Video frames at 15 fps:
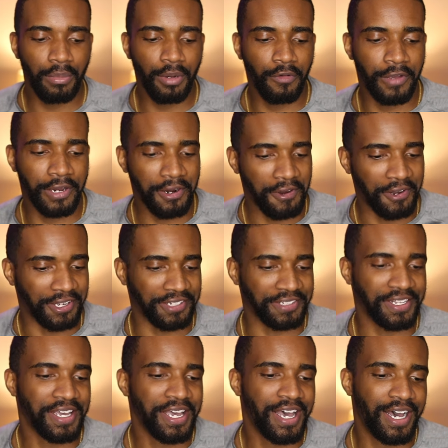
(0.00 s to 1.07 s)
moving on
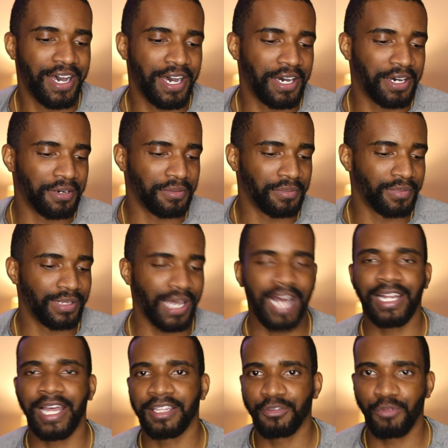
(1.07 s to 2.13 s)
uh, I
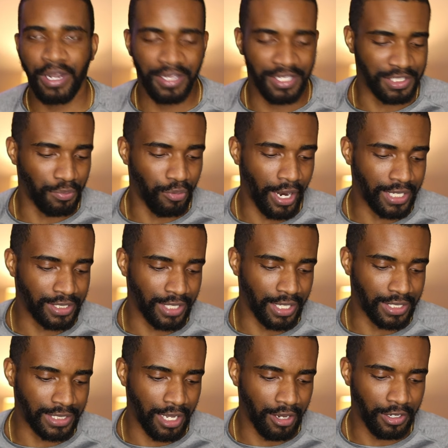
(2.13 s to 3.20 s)
like the way this breaks
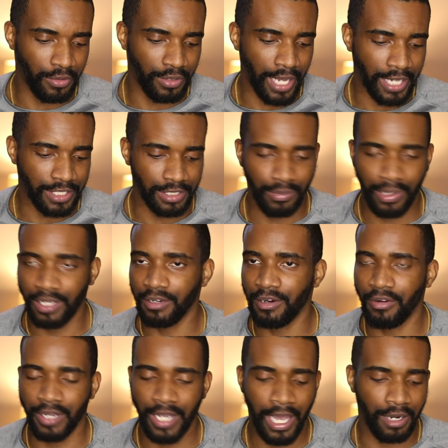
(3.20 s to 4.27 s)
things down. You can actually make your
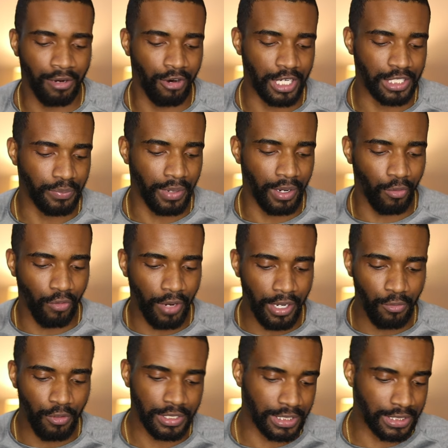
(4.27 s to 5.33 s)
own categories. But
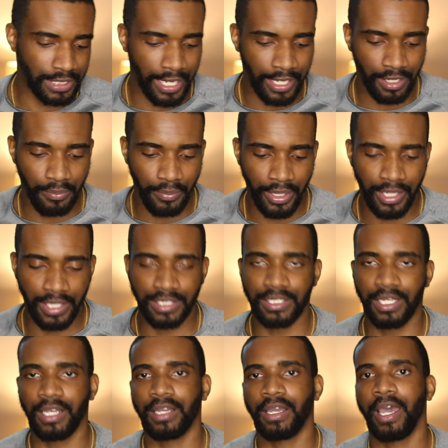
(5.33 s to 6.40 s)
rent was the second biggest
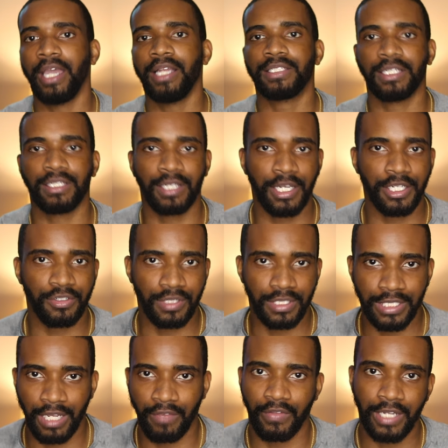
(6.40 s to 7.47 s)
thing,
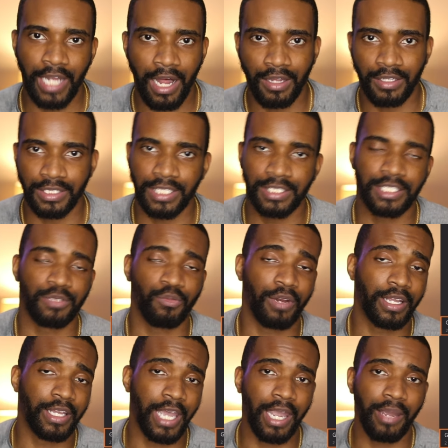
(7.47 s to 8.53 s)
$1,807. That's just what
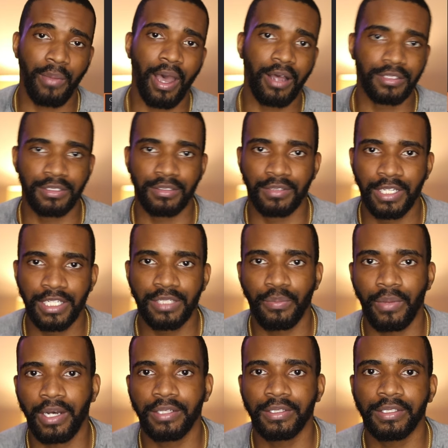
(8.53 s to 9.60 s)
it came out to this
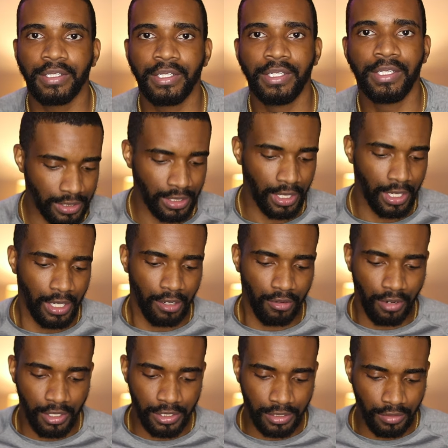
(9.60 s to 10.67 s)
month.
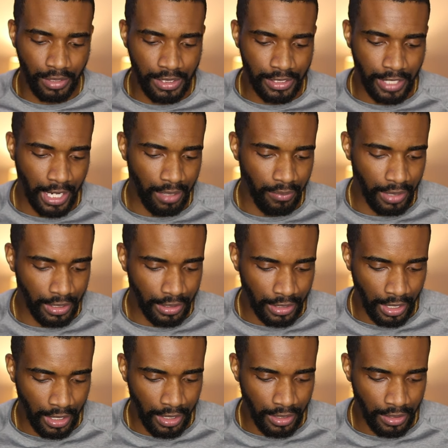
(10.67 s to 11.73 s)
Groceries came in
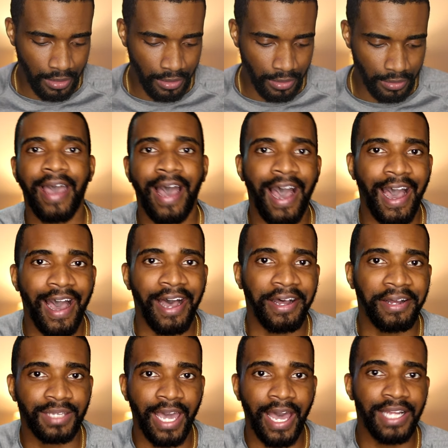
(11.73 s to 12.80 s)
third. Ah,
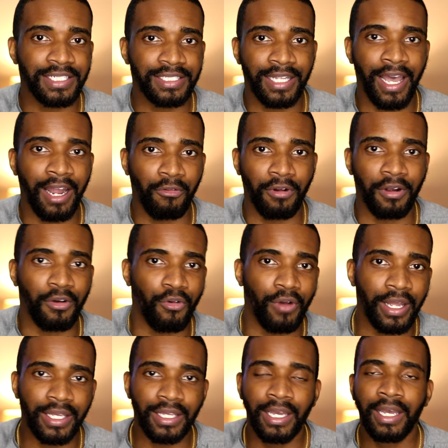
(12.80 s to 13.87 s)
catch that real
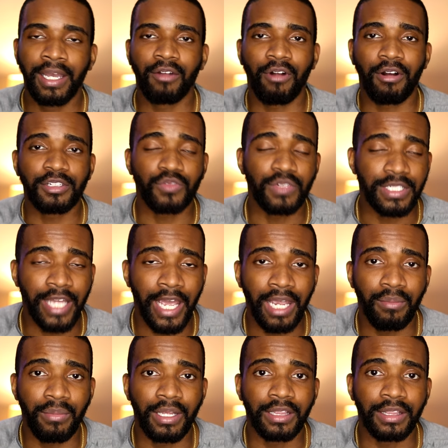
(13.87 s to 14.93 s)
quick groceries
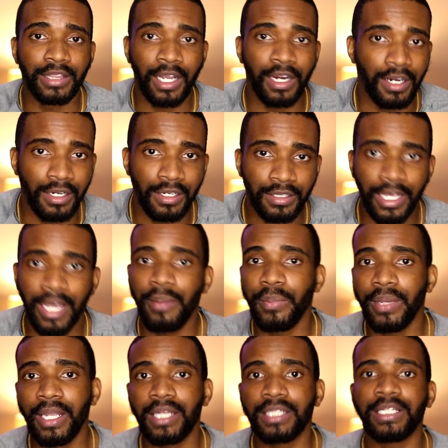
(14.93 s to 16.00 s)
came in third. That
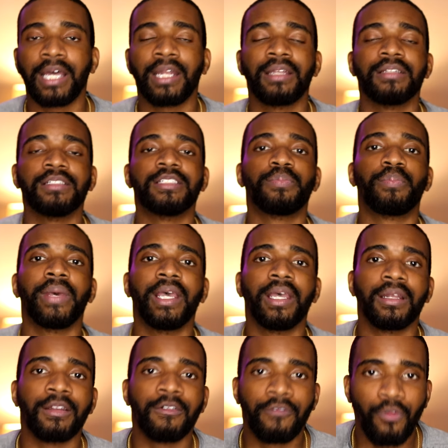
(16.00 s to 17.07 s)
means I didn't
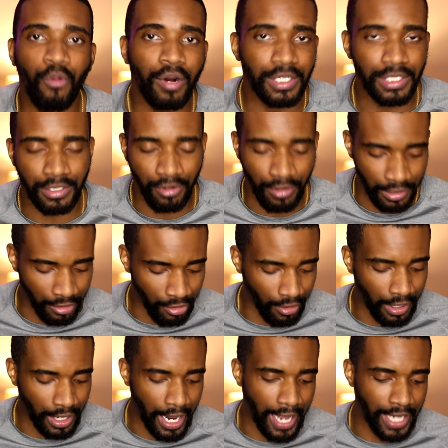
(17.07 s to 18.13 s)
spend a fortune on
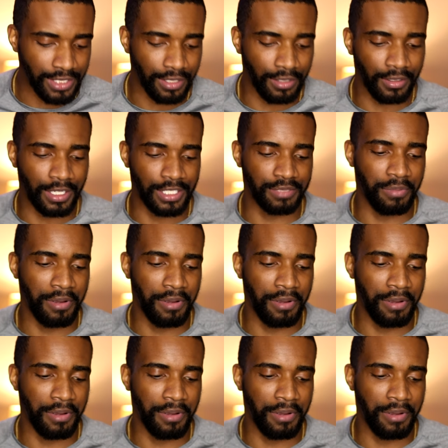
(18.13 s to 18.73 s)
DoorDash and because